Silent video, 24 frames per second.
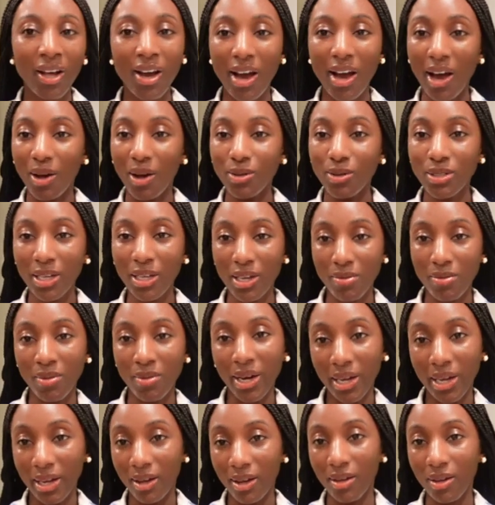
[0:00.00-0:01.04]
I'll take
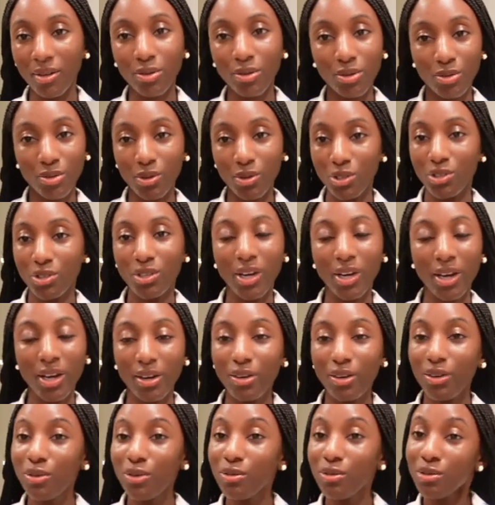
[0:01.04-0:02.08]
my L. Do what you got to
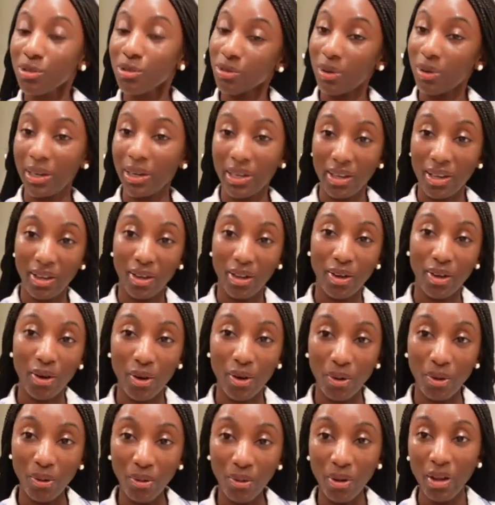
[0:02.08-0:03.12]
do so I can
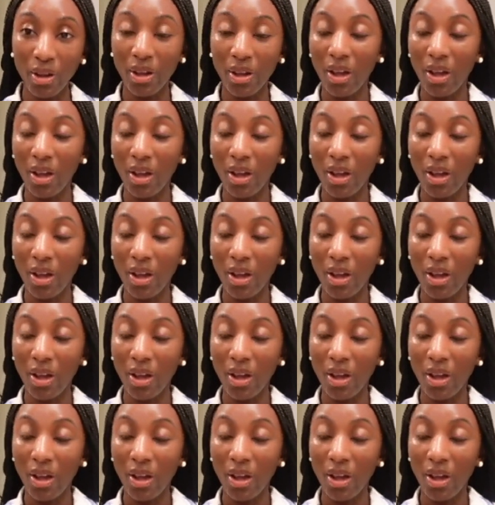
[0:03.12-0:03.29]
go.